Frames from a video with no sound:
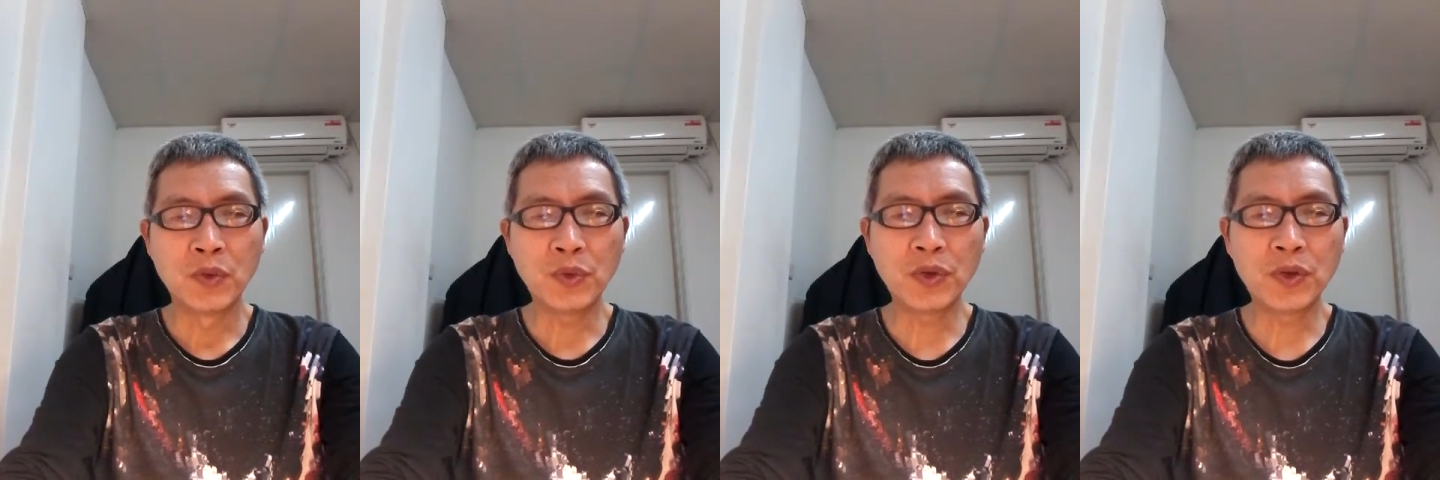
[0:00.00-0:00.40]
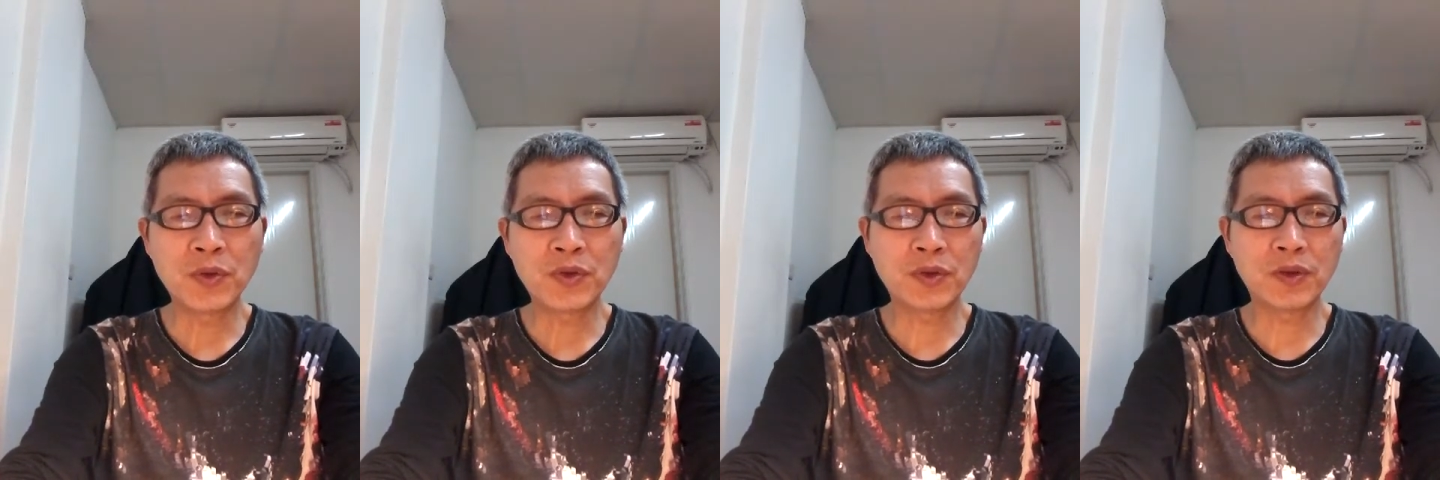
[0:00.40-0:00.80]
We
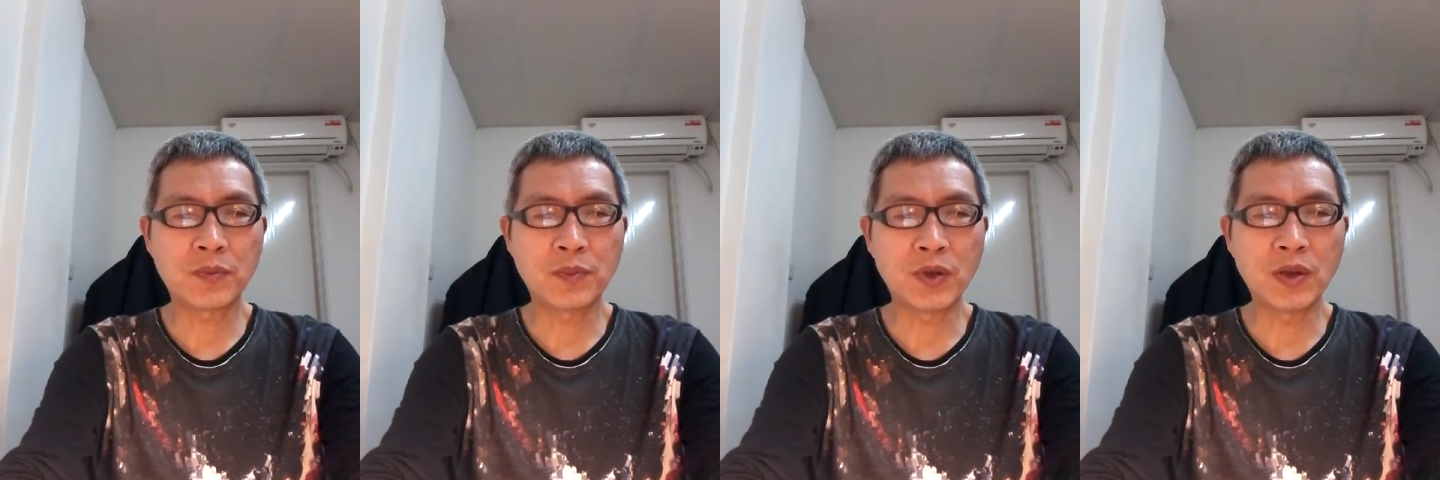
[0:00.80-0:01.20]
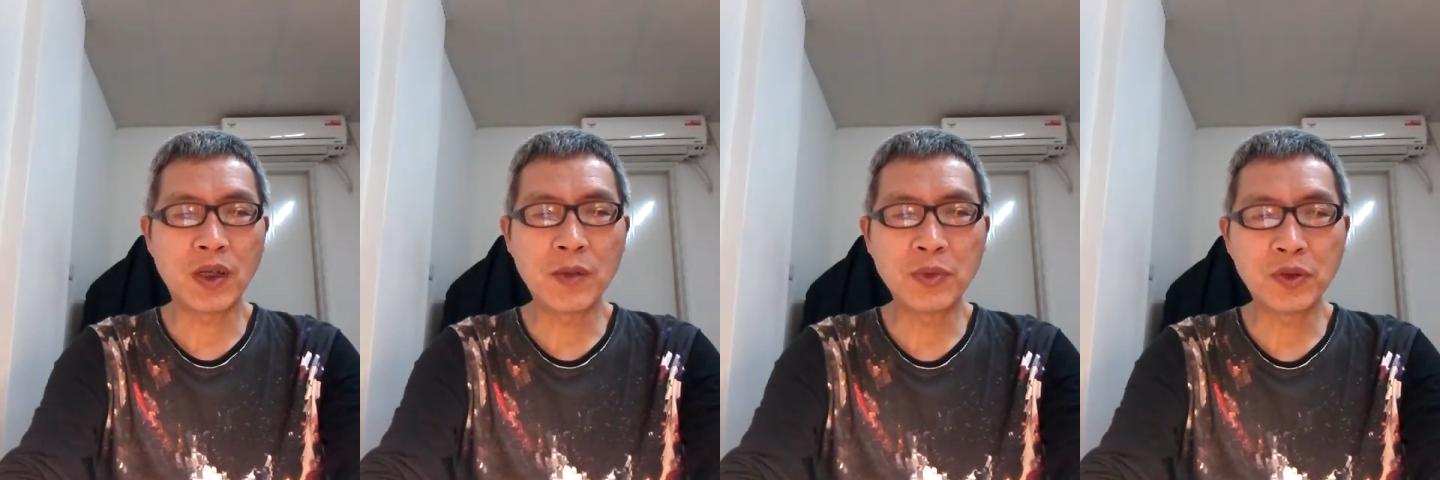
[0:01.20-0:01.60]
should be
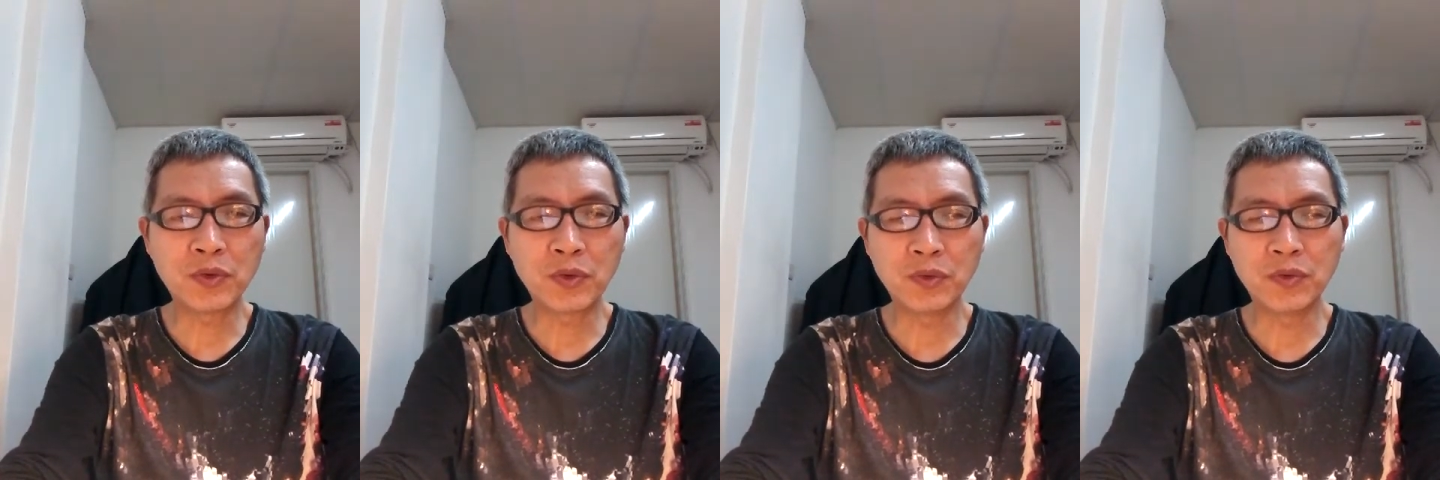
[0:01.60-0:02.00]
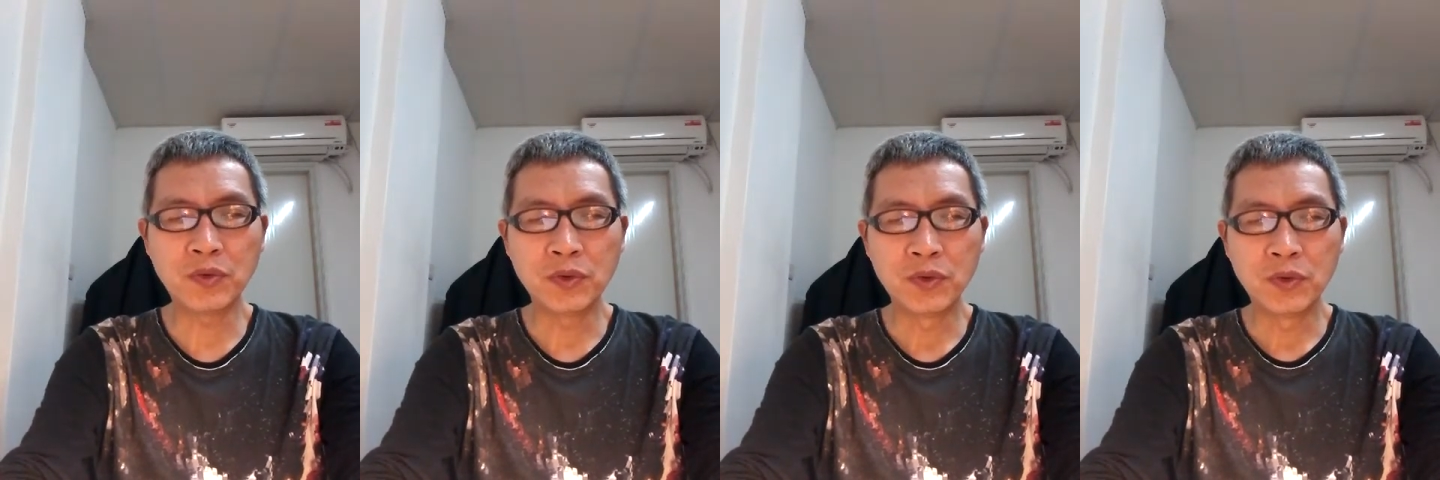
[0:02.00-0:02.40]
able
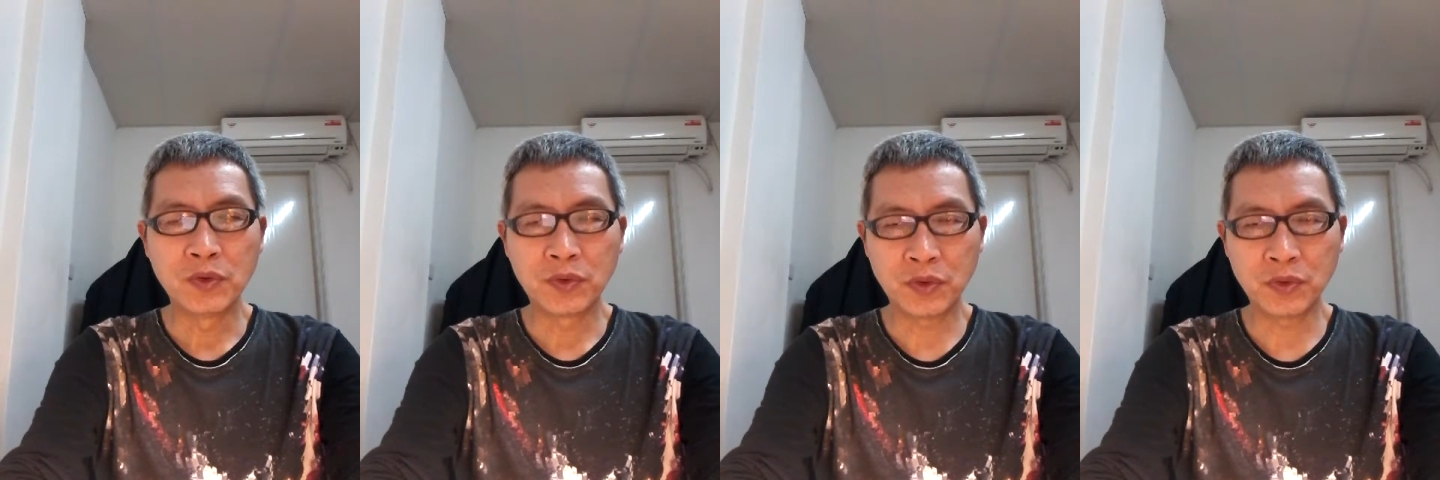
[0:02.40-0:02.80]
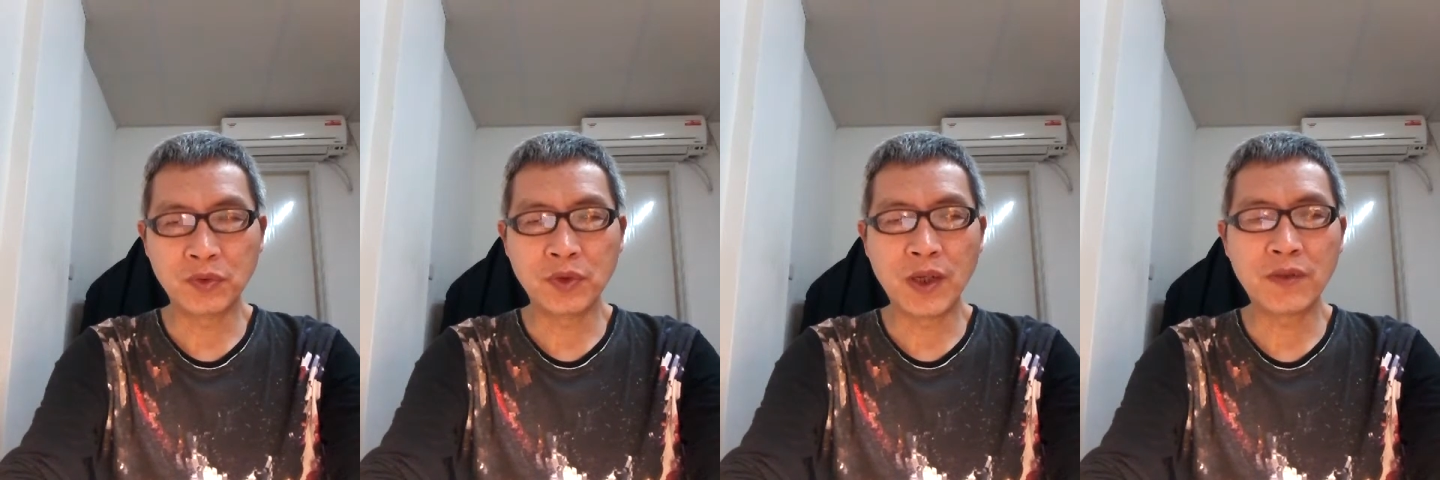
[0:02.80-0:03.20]
to
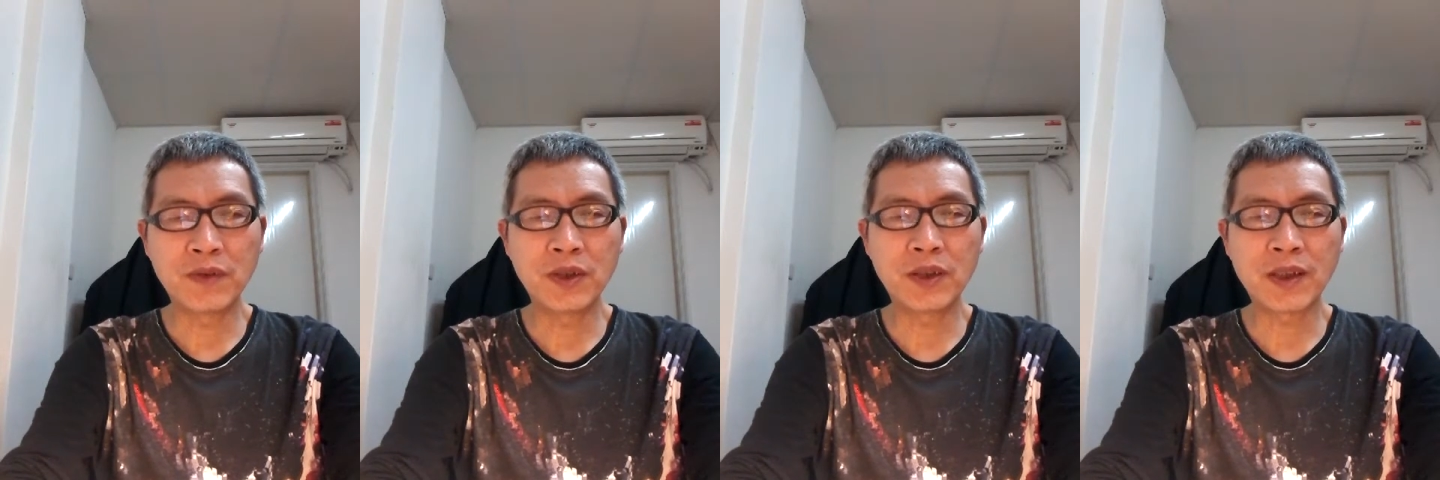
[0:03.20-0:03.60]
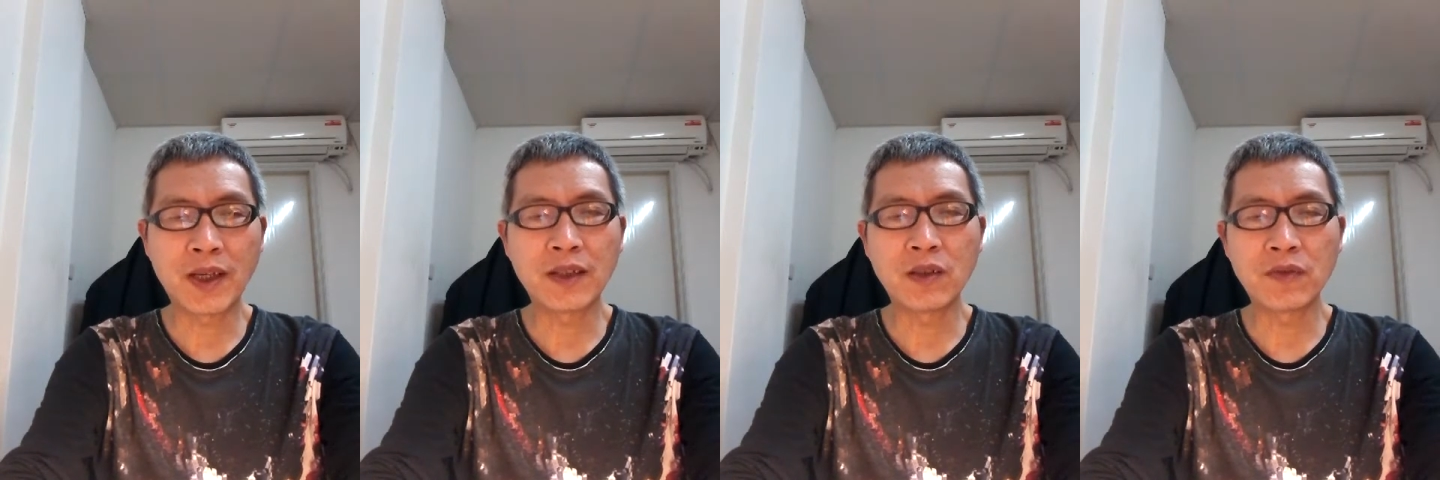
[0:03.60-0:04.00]
do every
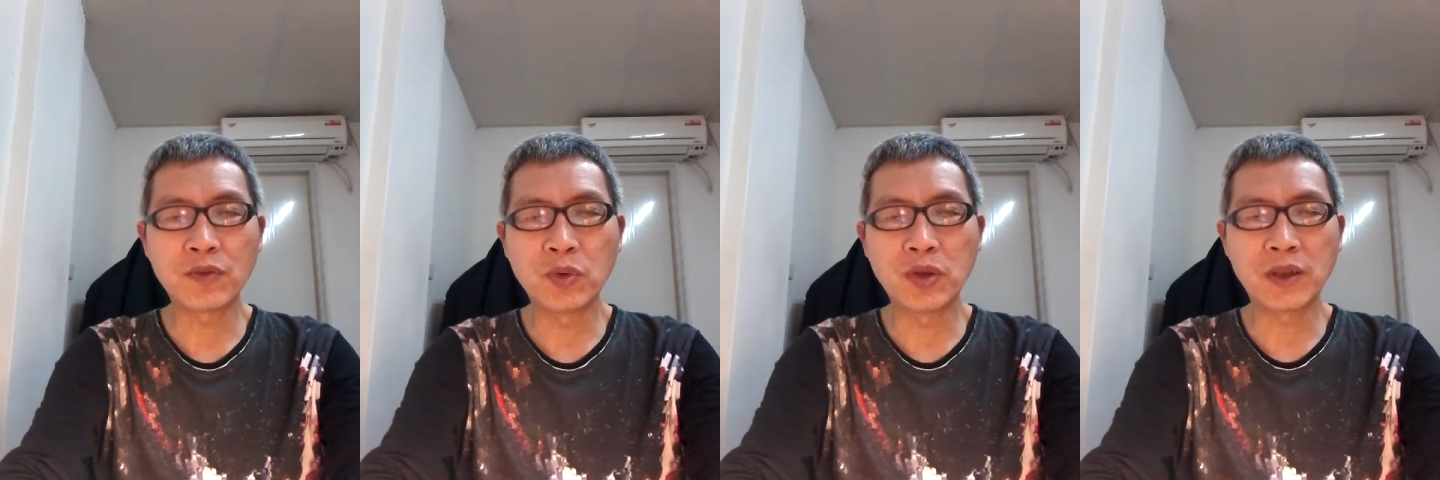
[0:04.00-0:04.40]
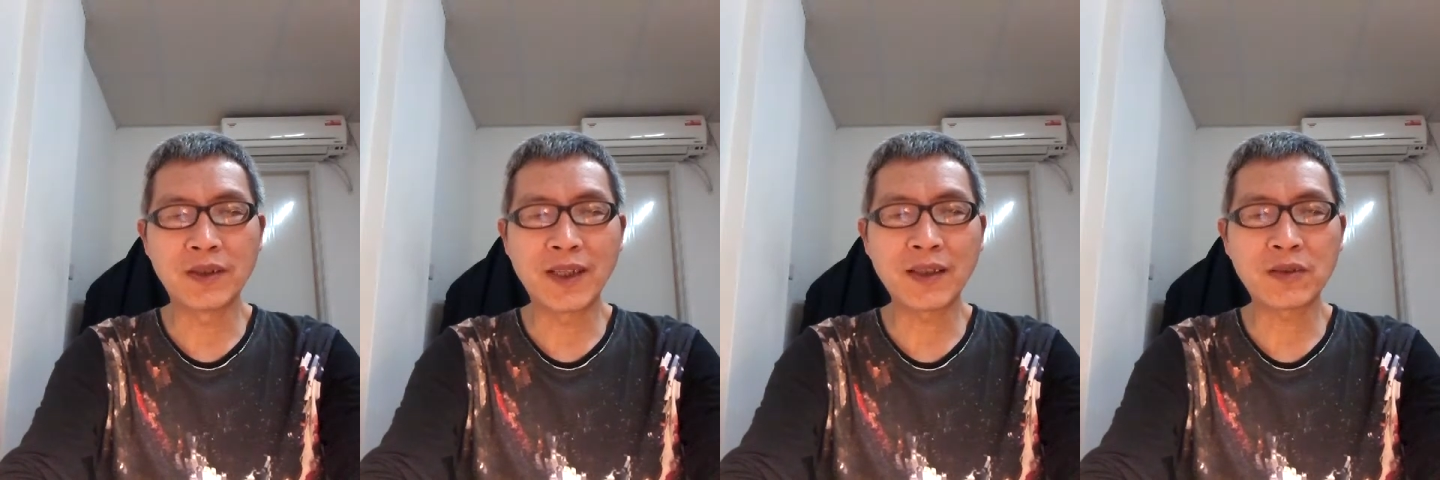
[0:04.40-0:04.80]
kind of work,
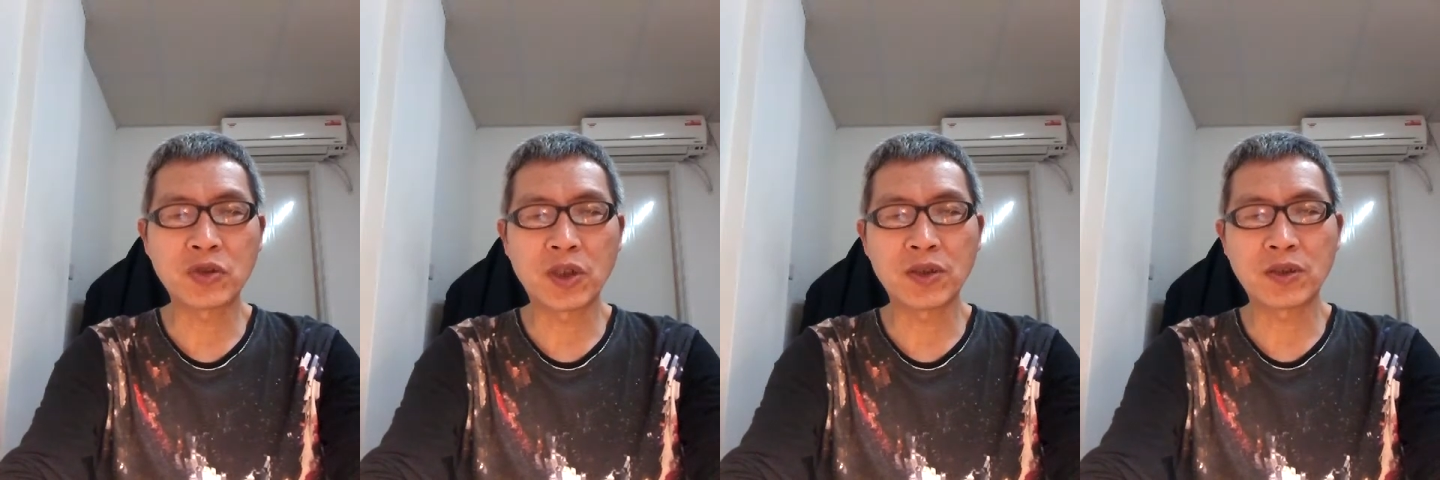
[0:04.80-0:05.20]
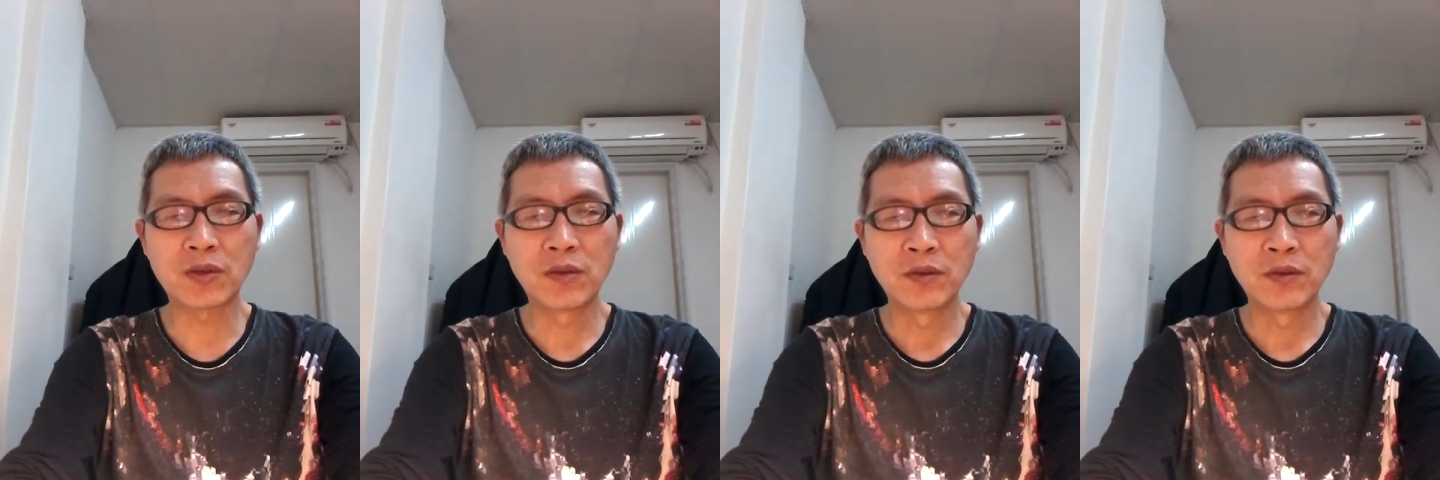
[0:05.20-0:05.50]
not just